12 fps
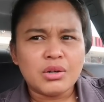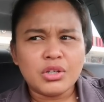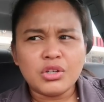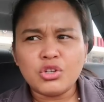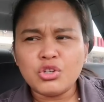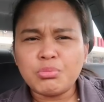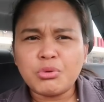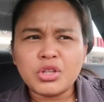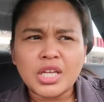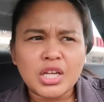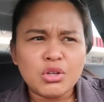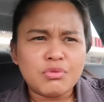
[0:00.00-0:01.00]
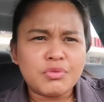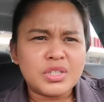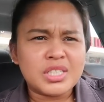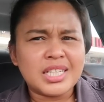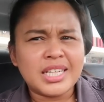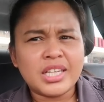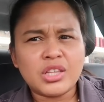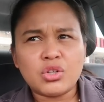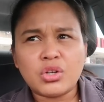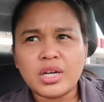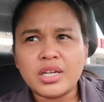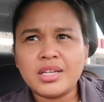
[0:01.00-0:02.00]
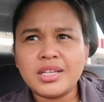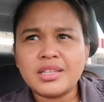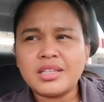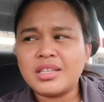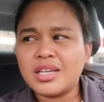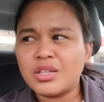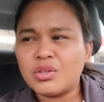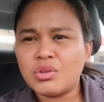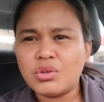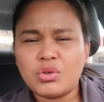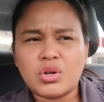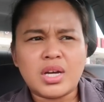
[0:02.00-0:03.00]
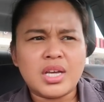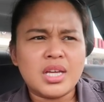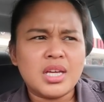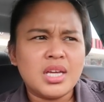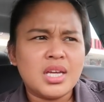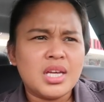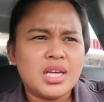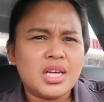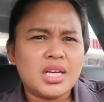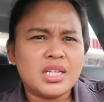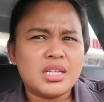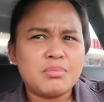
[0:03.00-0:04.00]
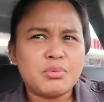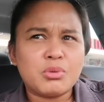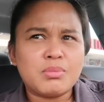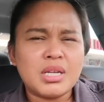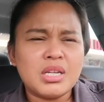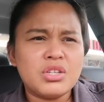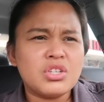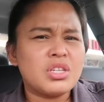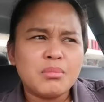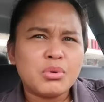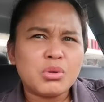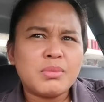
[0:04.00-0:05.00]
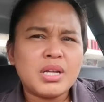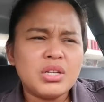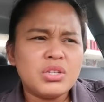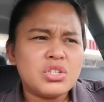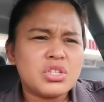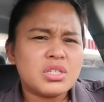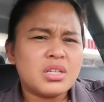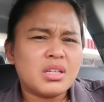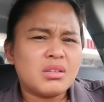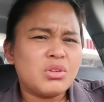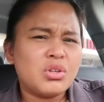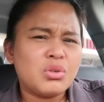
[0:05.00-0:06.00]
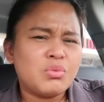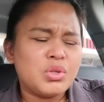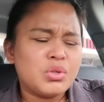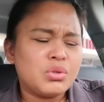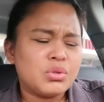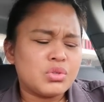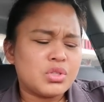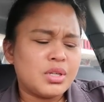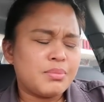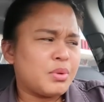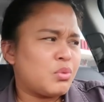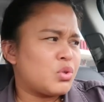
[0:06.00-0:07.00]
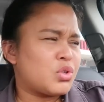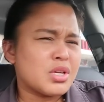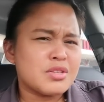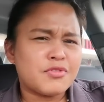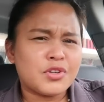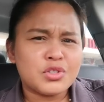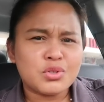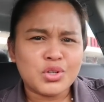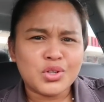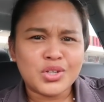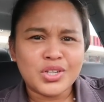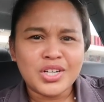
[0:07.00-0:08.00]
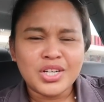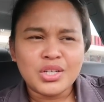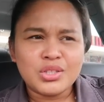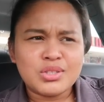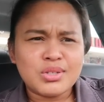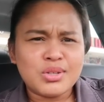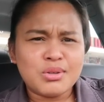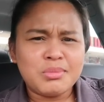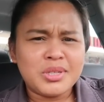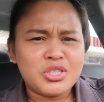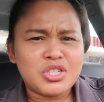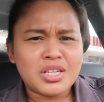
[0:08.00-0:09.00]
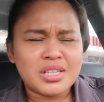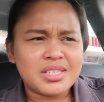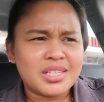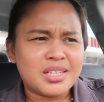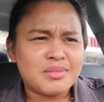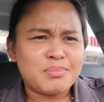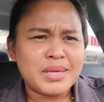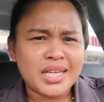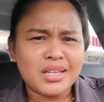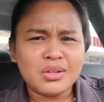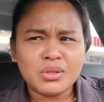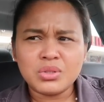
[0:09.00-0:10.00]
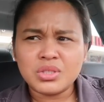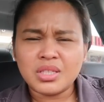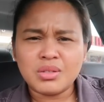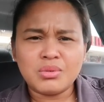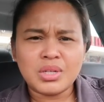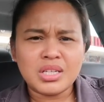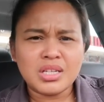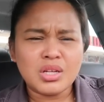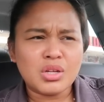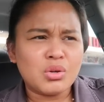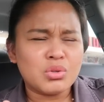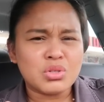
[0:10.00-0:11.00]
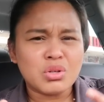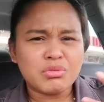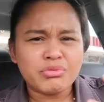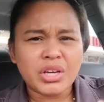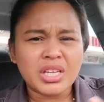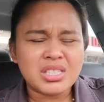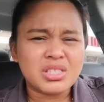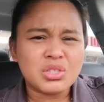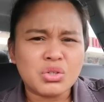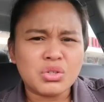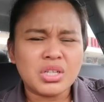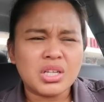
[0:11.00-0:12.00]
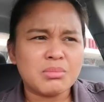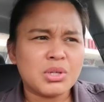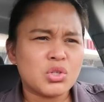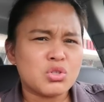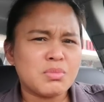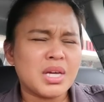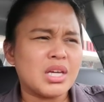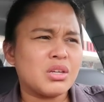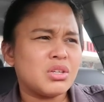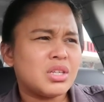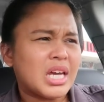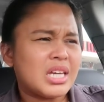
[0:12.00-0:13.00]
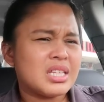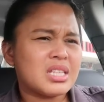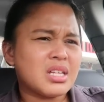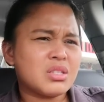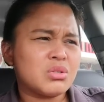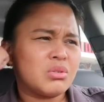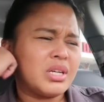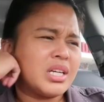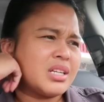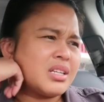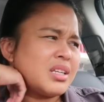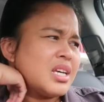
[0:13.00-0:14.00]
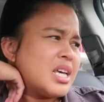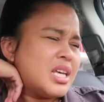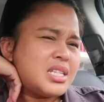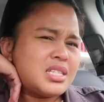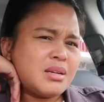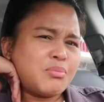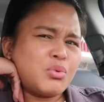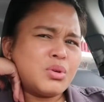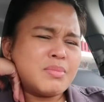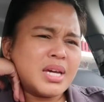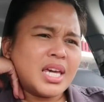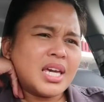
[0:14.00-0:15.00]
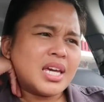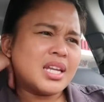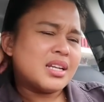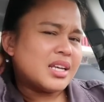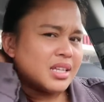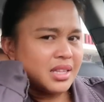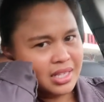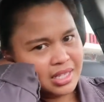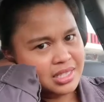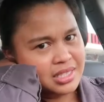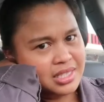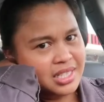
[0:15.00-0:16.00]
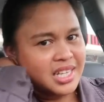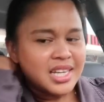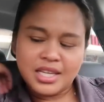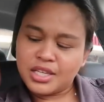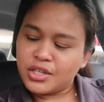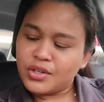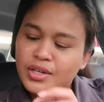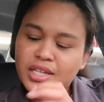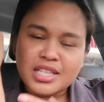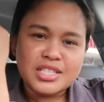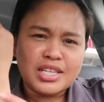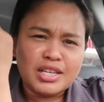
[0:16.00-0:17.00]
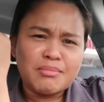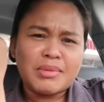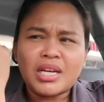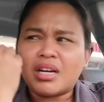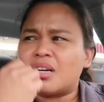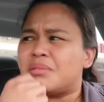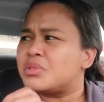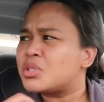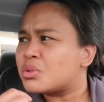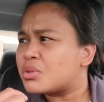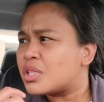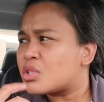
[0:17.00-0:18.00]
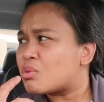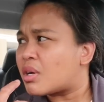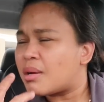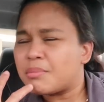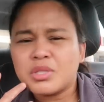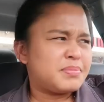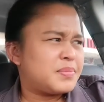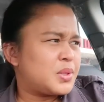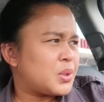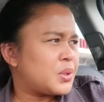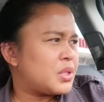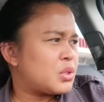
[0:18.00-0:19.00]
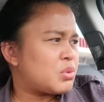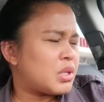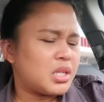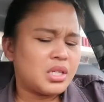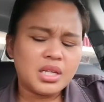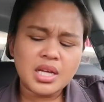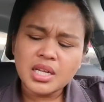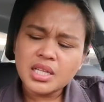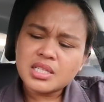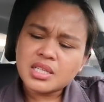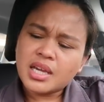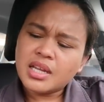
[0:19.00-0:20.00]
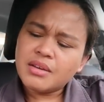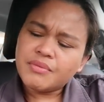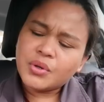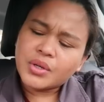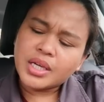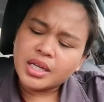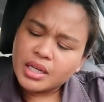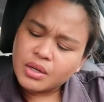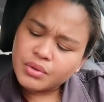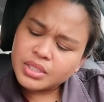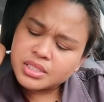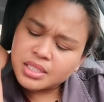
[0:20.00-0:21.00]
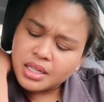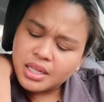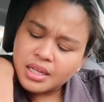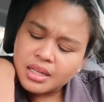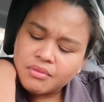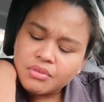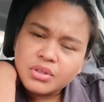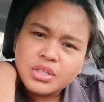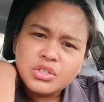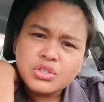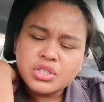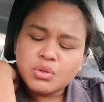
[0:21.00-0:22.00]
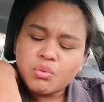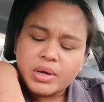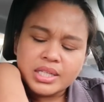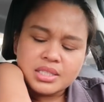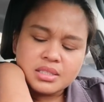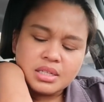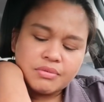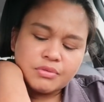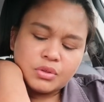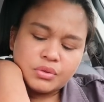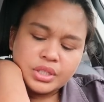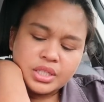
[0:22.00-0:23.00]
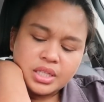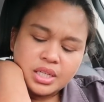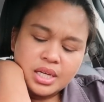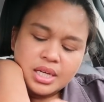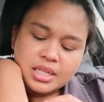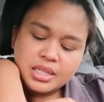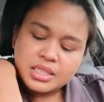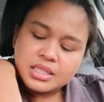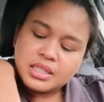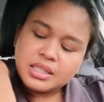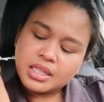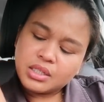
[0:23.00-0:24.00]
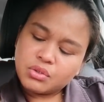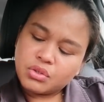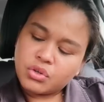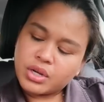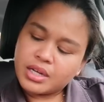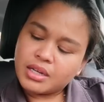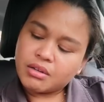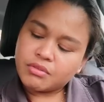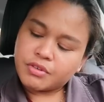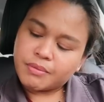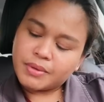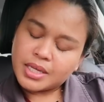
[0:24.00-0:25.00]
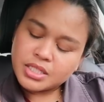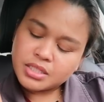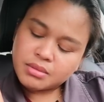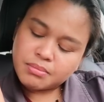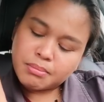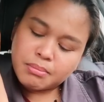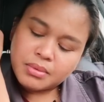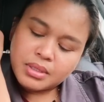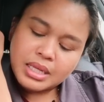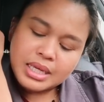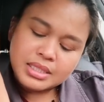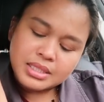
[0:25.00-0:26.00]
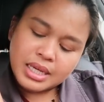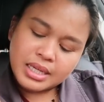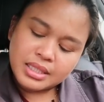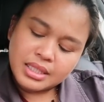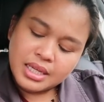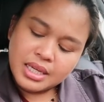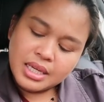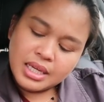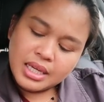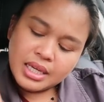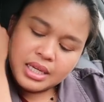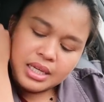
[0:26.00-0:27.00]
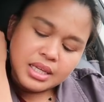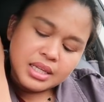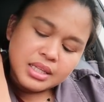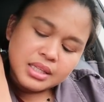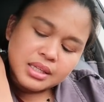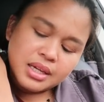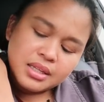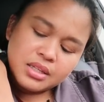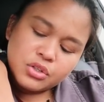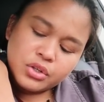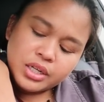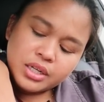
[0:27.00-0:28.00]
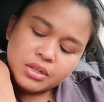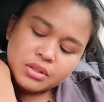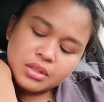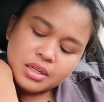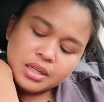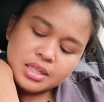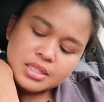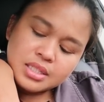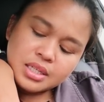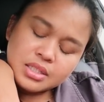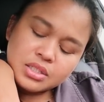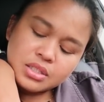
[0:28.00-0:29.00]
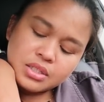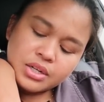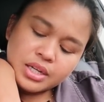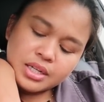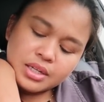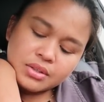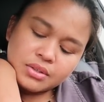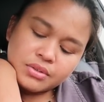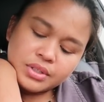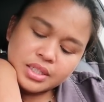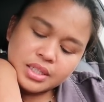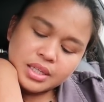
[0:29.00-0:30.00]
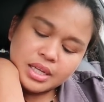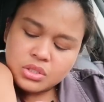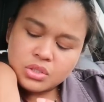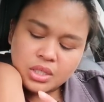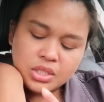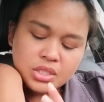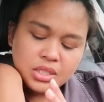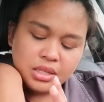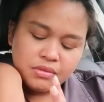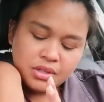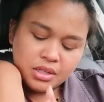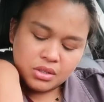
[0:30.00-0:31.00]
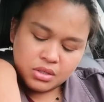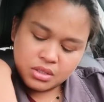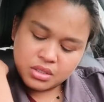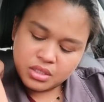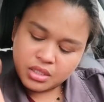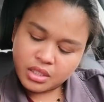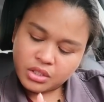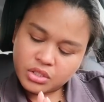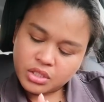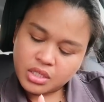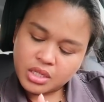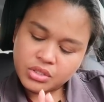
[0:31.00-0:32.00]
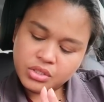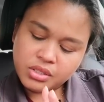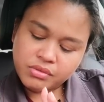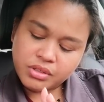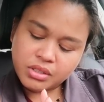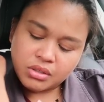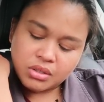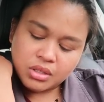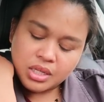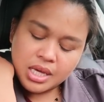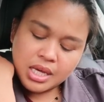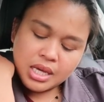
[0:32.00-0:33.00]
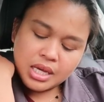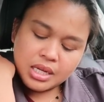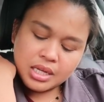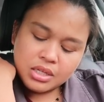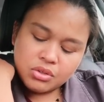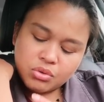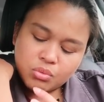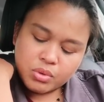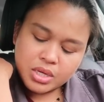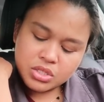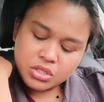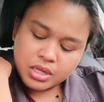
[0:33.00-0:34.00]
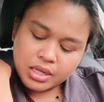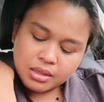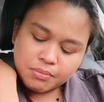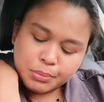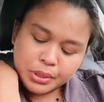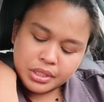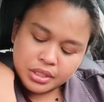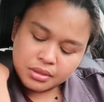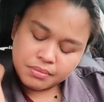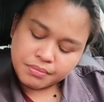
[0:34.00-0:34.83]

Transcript: You know, you put Tecno first, let it dry, let the Tecno dry, and then put bandages that, you know, when you go to sleep, it won't transfer to your bed sheets and pillows, and then it go to your face your neck. Because me, I intend to like sleep with my hand like this, you know, and it's in my arm, so that's what I did. And it's kind of okay now. It's still halav. Did you see white stuff already? That's the Tecno dried out from last night. And it kind of dried out. I can see it's dried out already. So I just leave it alone. Itchy, I just leave it alone. And I don't wash that part.